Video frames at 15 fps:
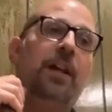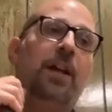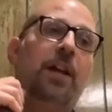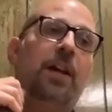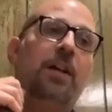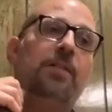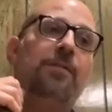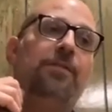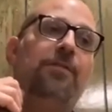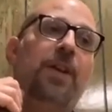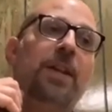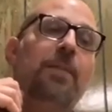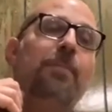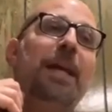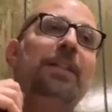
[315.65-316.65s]
uh,
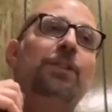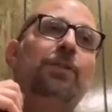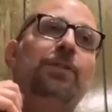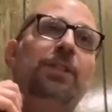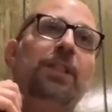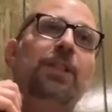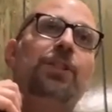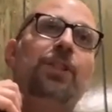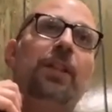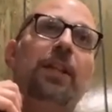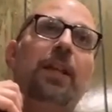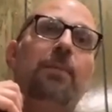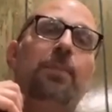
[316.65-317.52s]
fundamental teaching in